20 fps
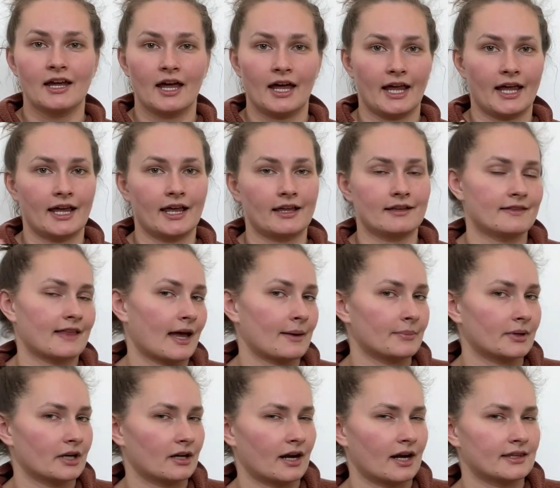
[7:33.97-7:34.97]
and that
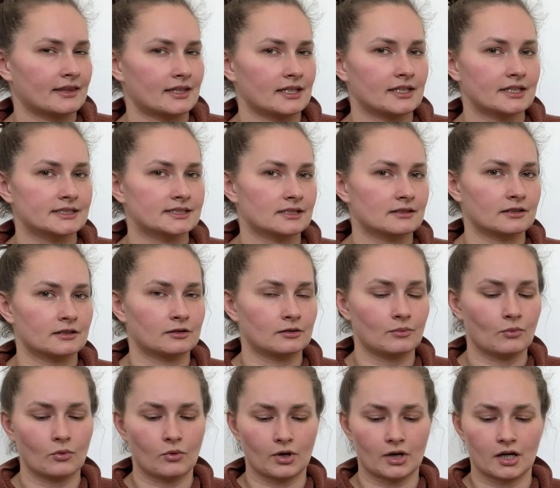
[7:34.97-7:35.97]
pair I think is a little
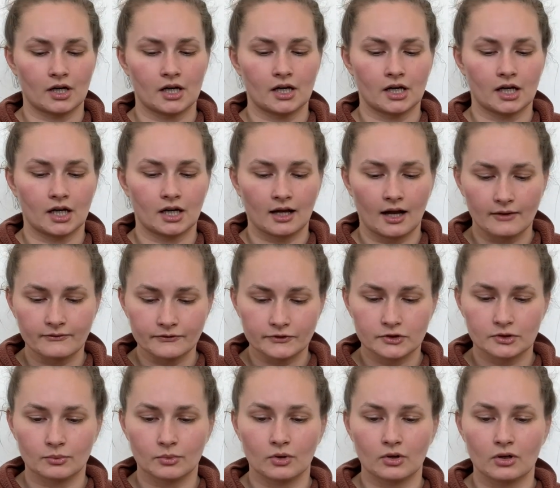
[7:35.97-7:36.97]
more
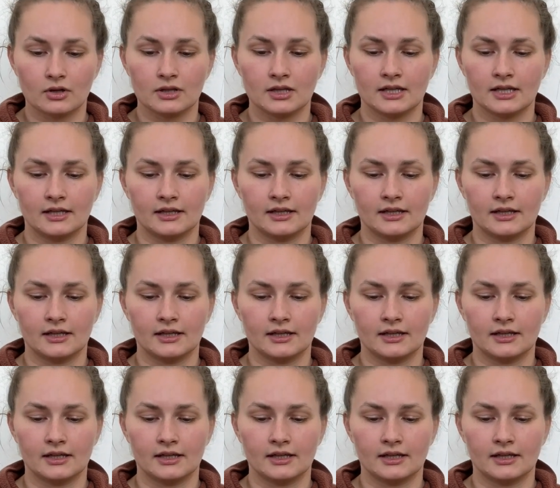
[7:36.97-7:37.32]
comfortable,